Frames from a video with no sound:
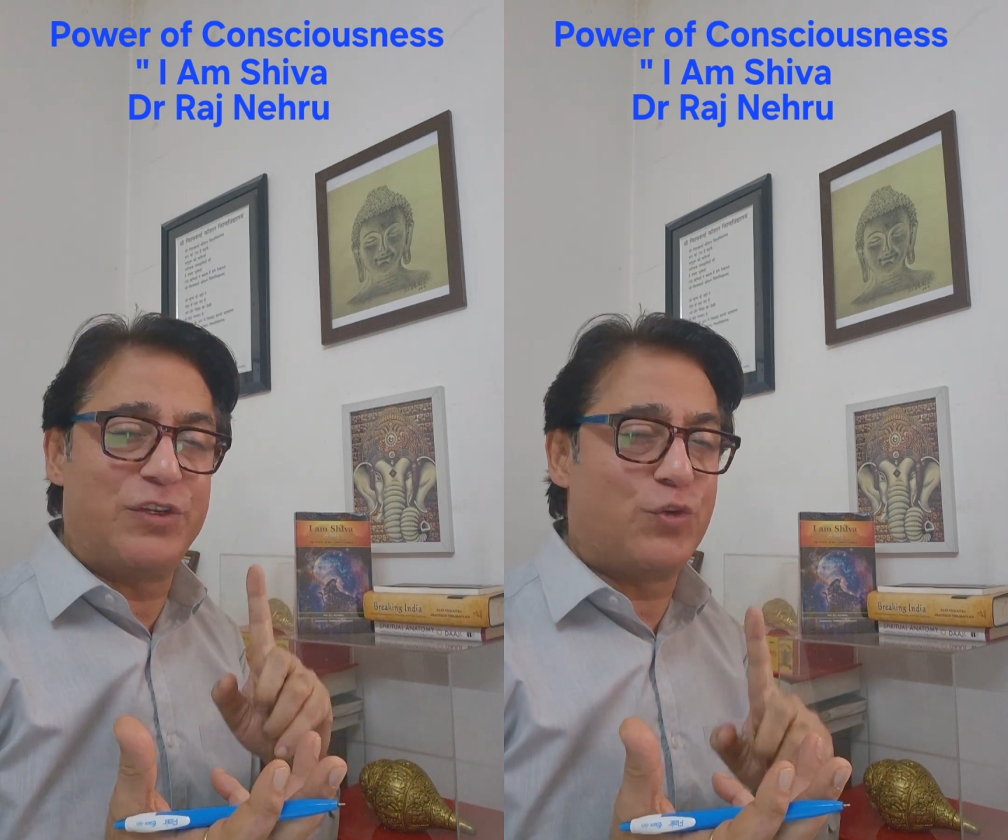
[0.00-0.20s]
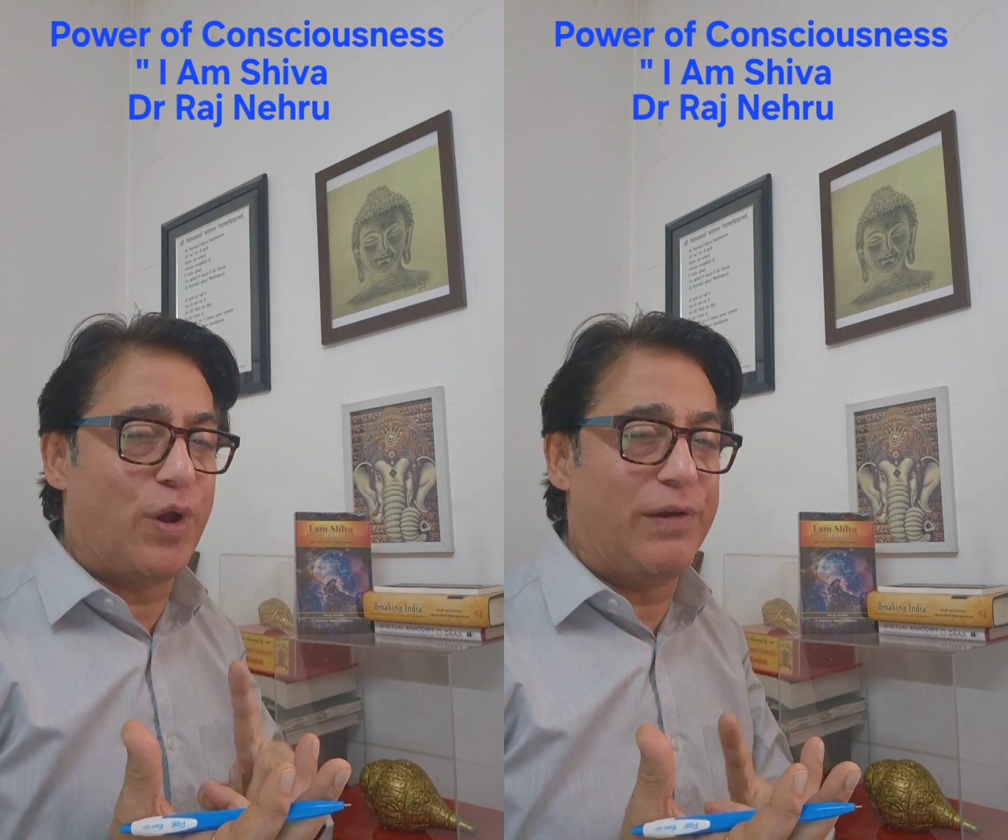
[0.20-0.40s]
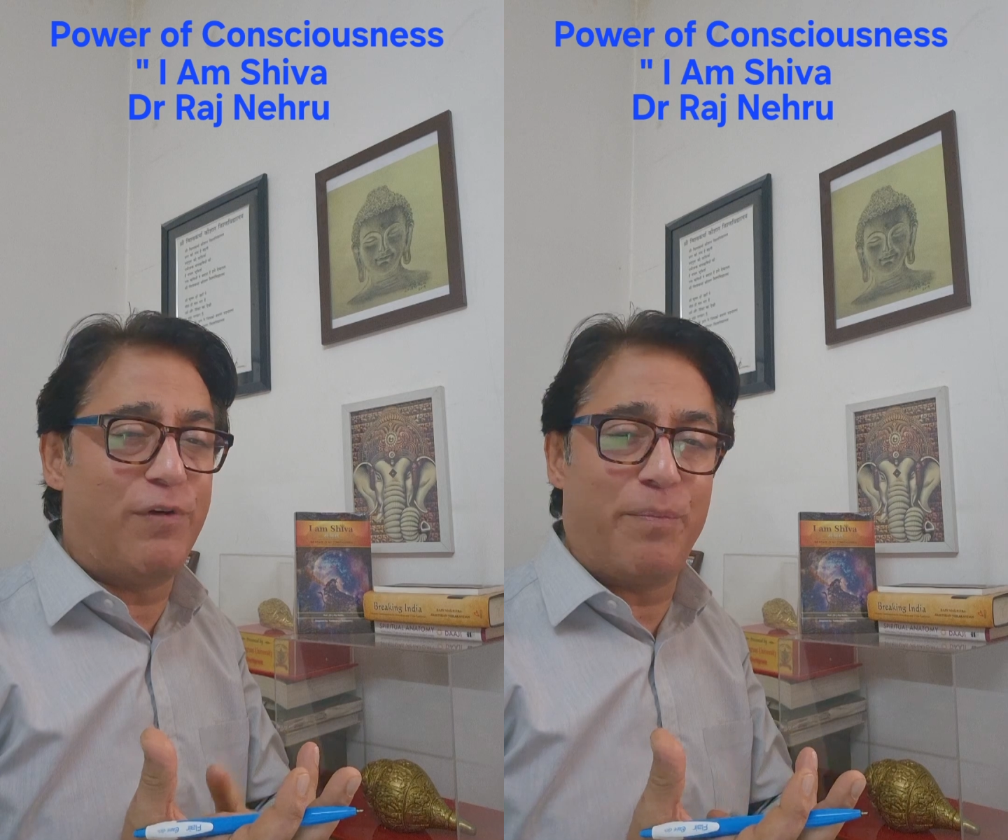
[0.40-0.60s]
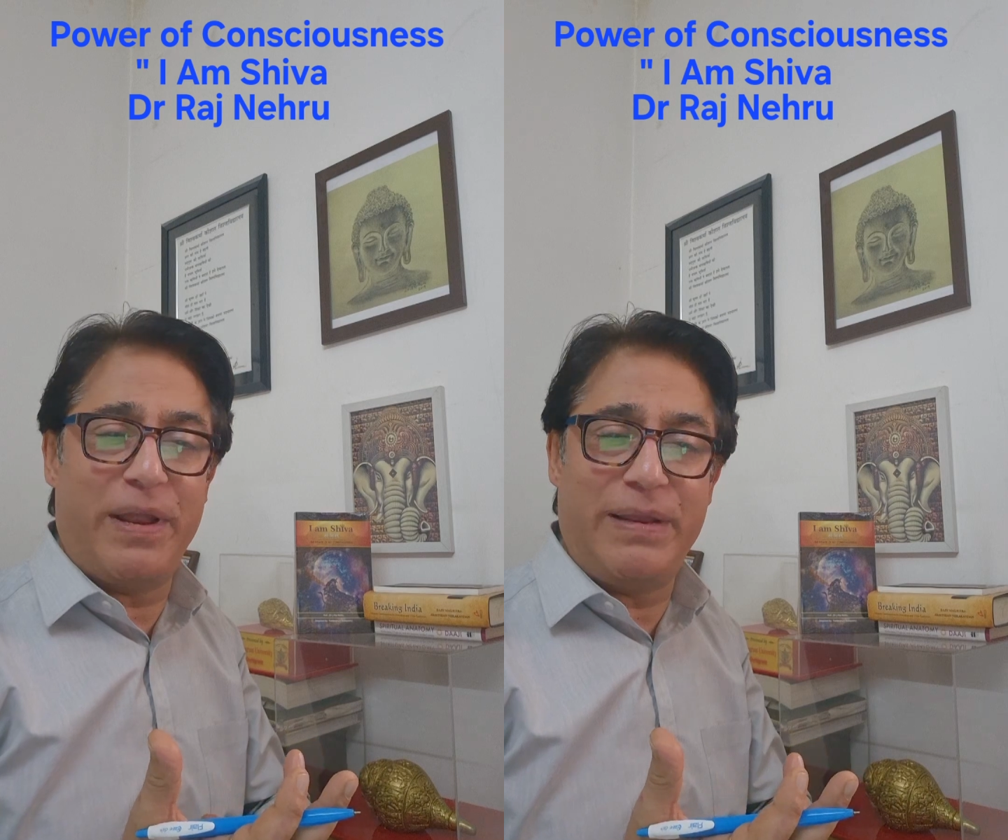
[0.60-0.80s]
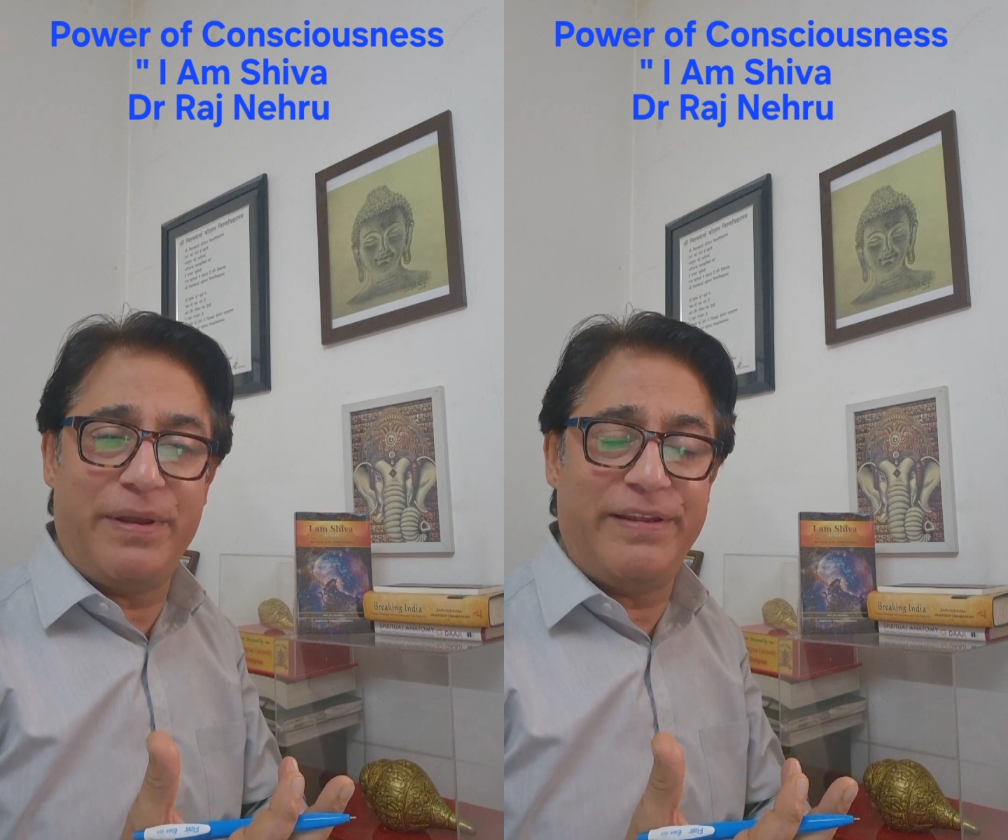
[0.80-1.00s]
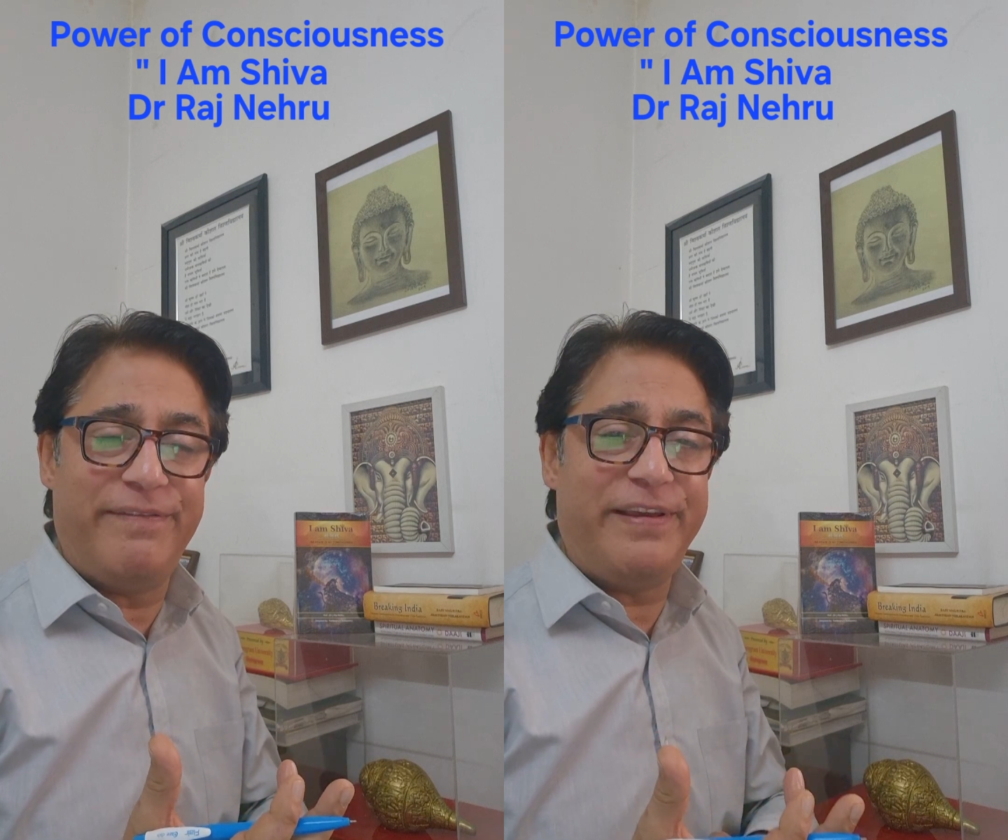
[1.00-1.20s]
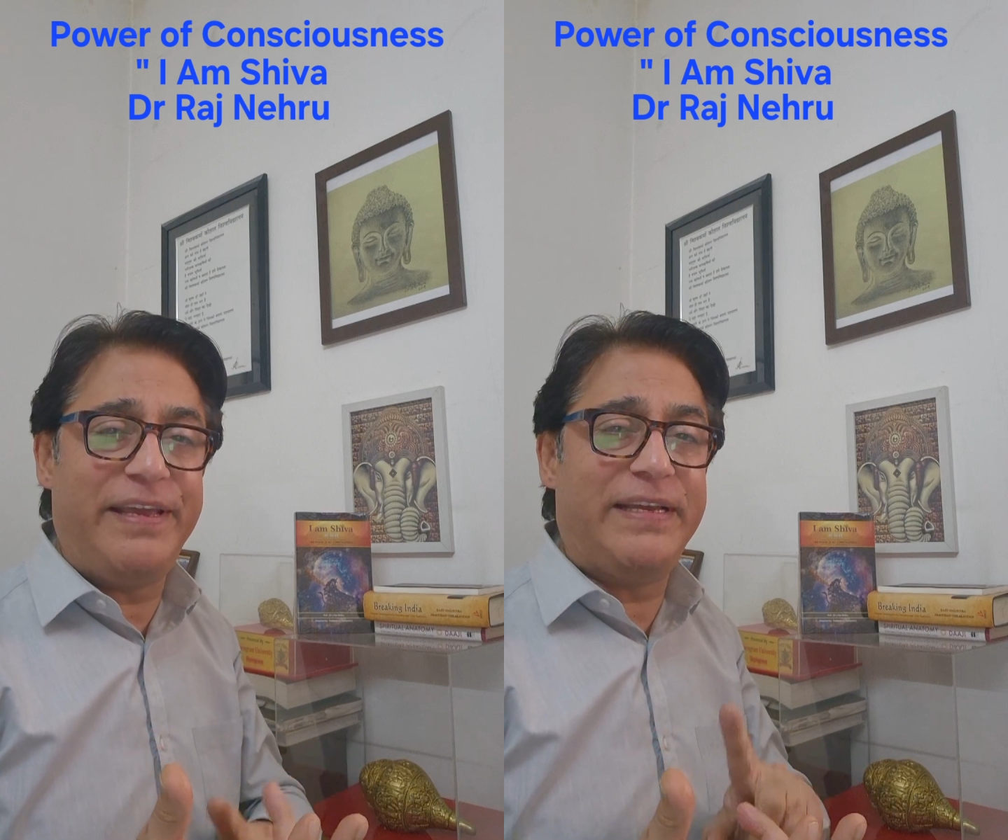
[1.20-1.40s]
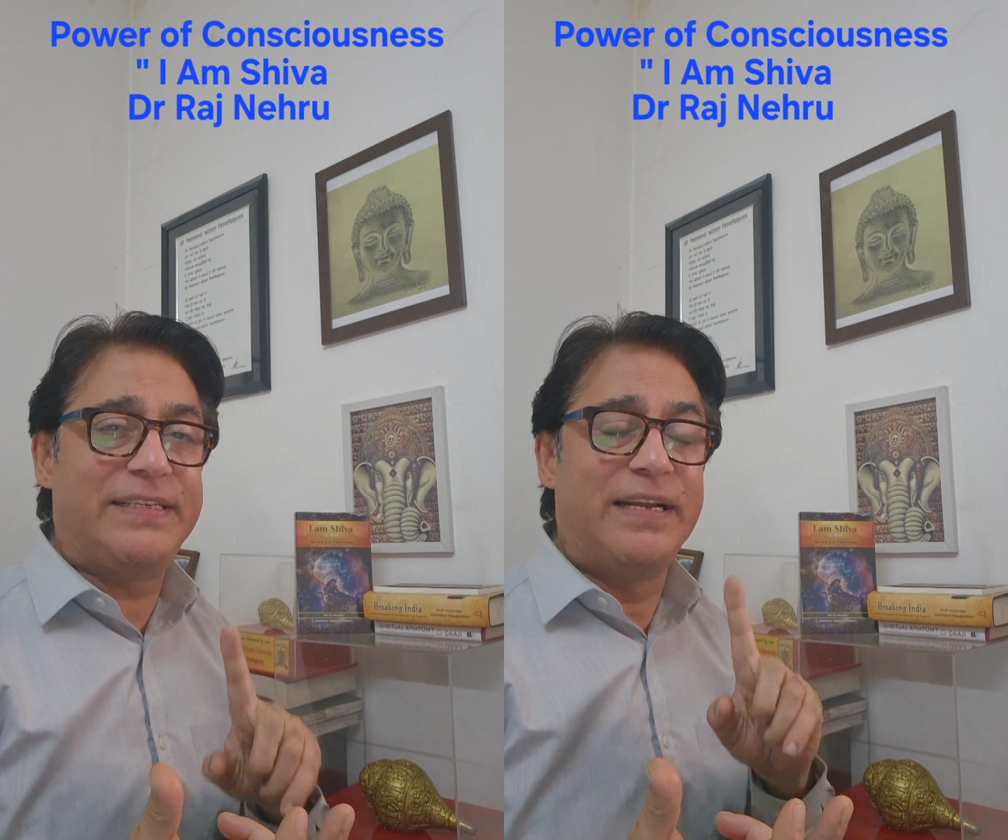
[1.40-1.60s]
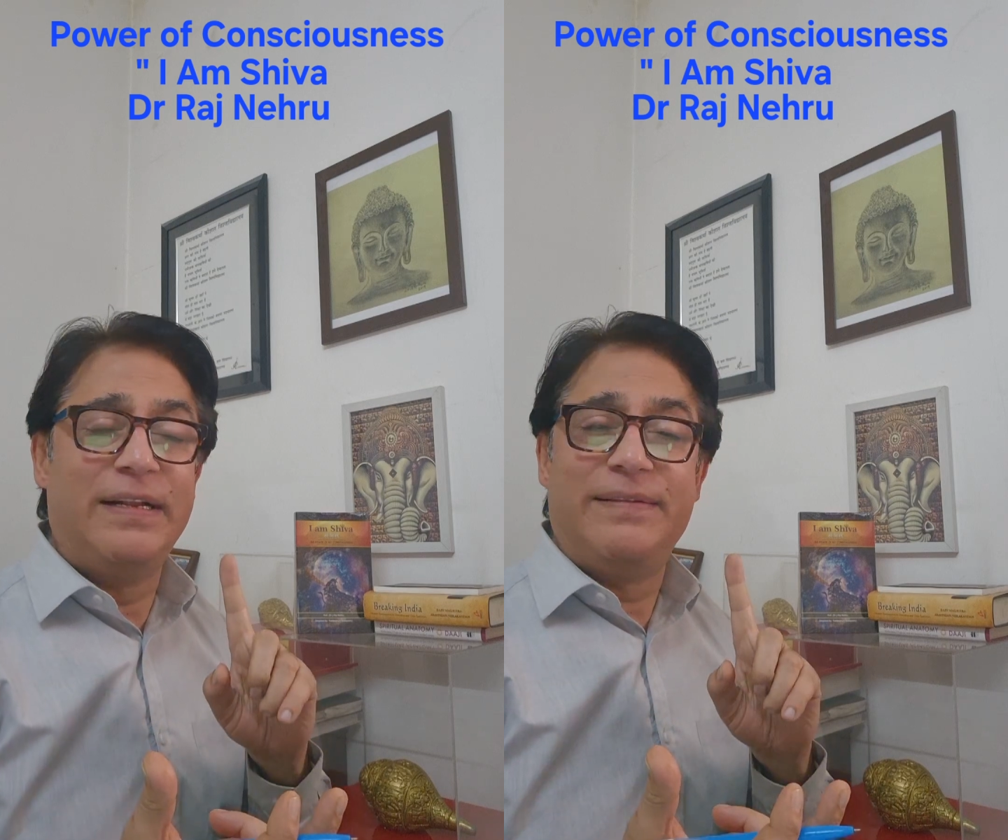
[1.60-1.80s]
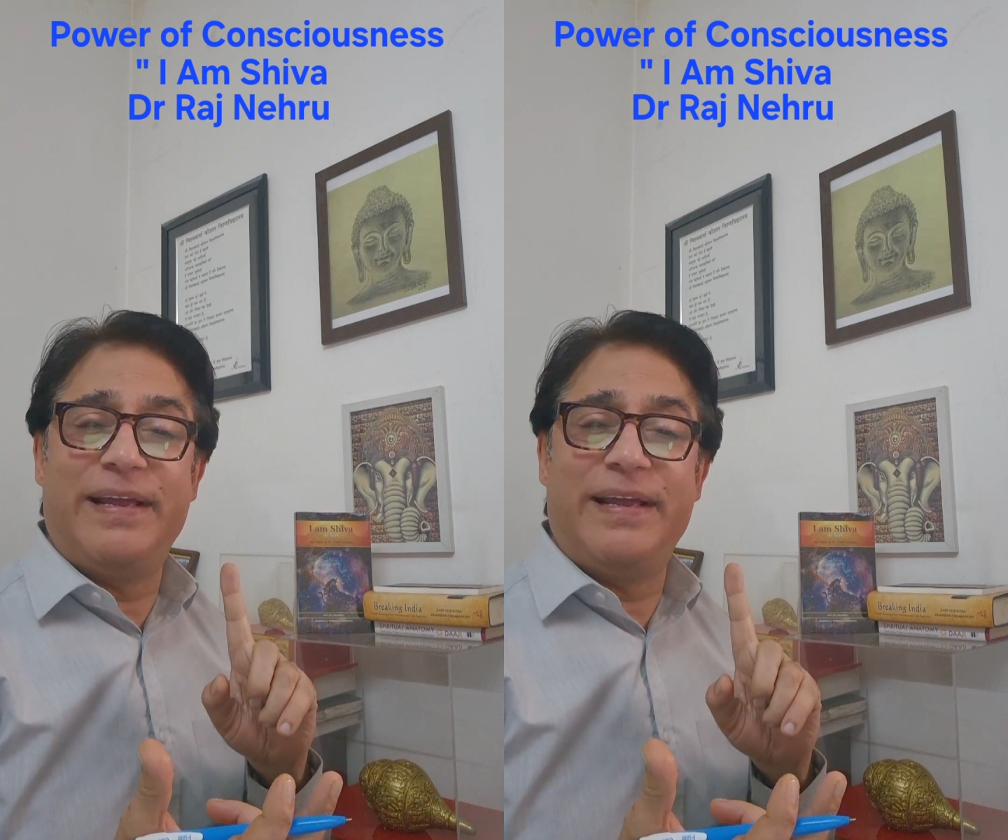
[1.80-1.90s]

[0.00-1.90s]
soil for many, many weeks.